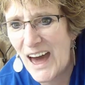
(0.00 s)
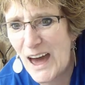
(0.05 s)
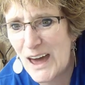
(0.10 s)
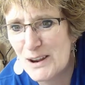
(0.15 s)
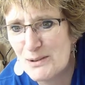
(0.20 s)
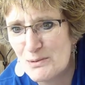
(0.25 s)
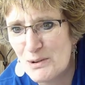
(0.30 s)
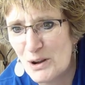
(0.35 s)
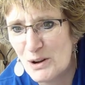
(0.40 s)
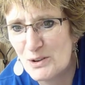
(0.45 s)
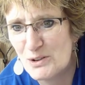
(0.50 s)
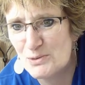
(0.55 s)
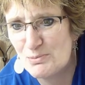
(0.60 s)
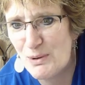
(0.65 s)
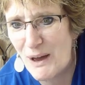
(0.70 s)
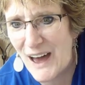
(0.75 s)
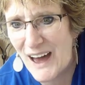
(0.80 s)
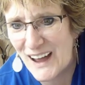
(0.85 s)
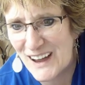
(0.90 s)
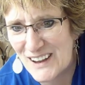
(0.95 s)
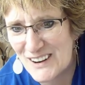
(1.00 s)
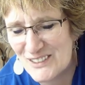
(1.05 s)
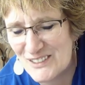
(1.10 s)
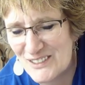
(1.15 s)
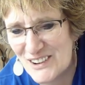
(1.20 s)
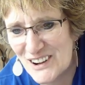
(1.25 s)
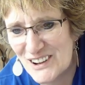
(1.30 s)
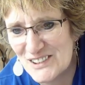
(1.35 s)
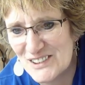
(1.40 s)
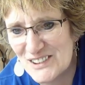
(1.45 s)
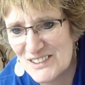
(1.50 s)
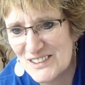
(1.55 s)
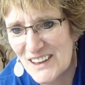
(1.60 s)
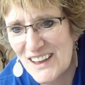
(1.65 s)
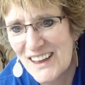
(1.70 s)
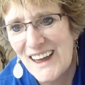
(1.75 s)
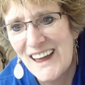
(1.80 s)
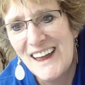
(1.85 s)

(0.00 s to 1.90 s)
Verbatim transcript: Adam goes back and watches it.